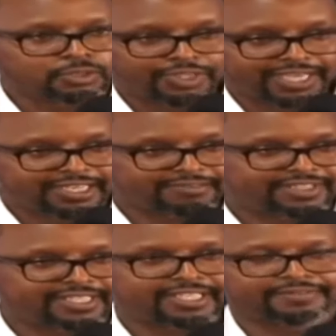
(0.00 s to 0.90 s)
Do that
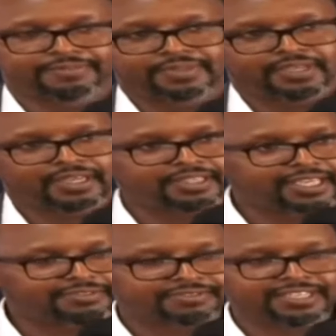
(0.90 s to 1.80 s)
every day. In
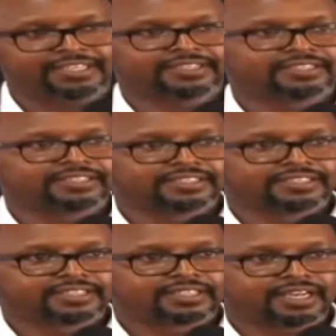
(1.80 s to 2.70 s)
the evening,
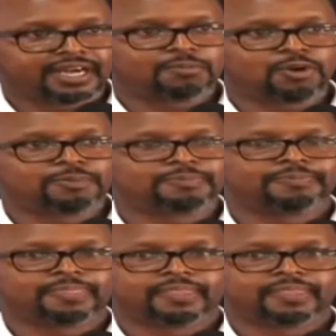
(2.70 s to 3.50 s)
come home,